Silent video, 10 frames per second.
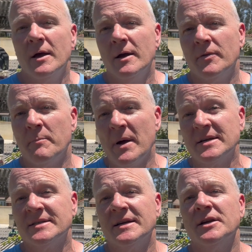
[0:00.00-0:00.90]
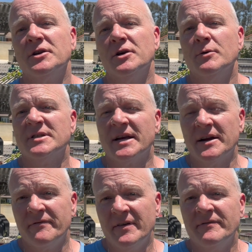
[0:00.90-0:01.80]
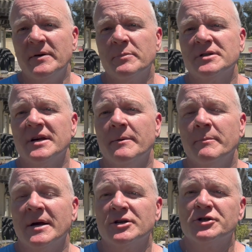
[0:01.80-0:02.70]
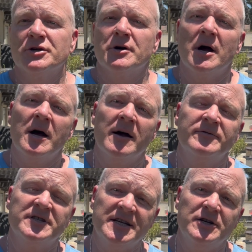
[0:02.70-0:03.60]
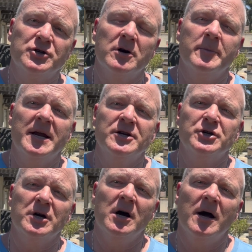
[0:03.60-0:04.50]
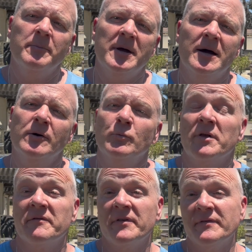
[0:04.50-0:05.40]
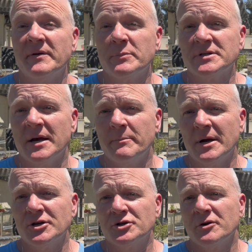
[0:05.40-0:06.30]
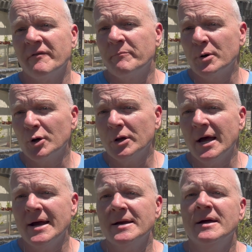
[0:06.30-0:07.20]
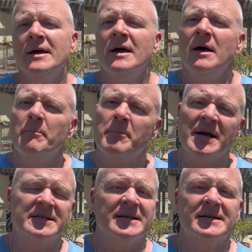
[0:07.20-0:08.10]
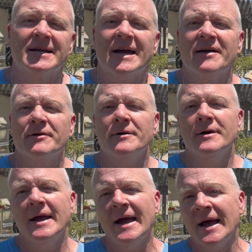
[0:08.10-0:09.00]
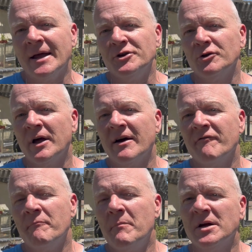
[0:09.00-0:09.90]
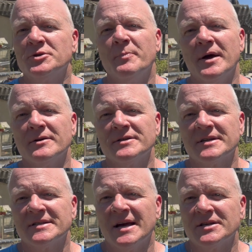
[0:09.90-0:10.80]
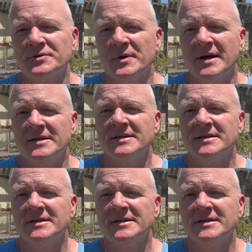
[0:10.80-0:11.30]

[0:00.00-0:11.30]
The best thing to do is get a 50% mixture of seed germination compound with a 50% mixture of perlite. Mix it together and you'll have much better success rates.